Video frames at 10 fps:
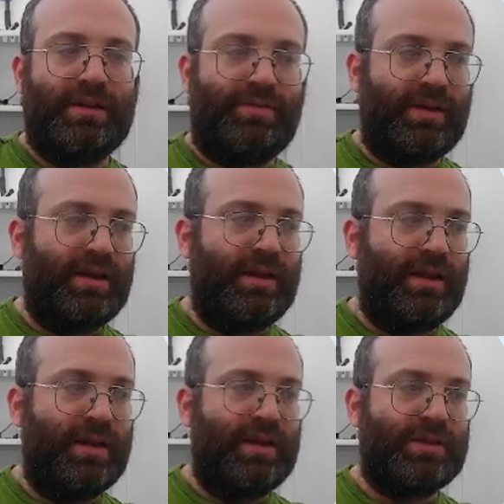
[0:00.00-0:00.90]

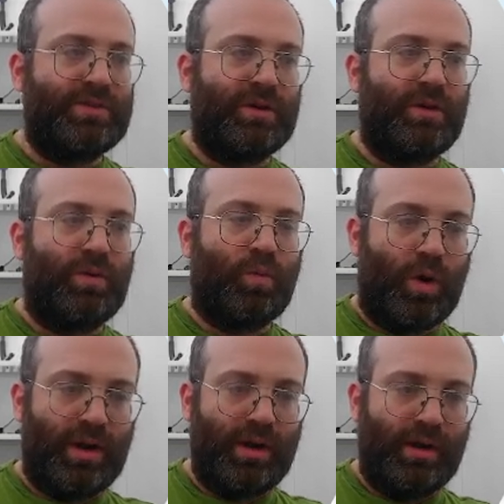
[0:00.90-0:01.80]
infinity is
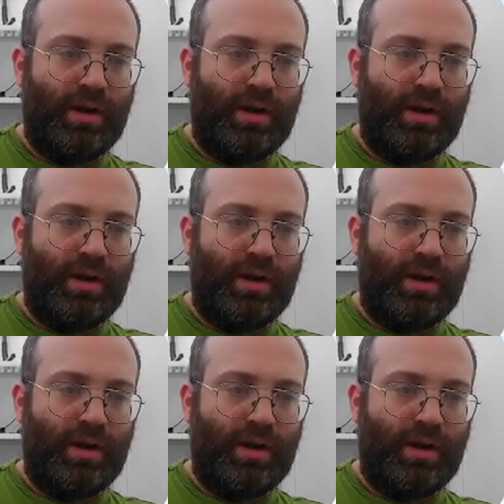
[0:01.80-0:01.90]
1.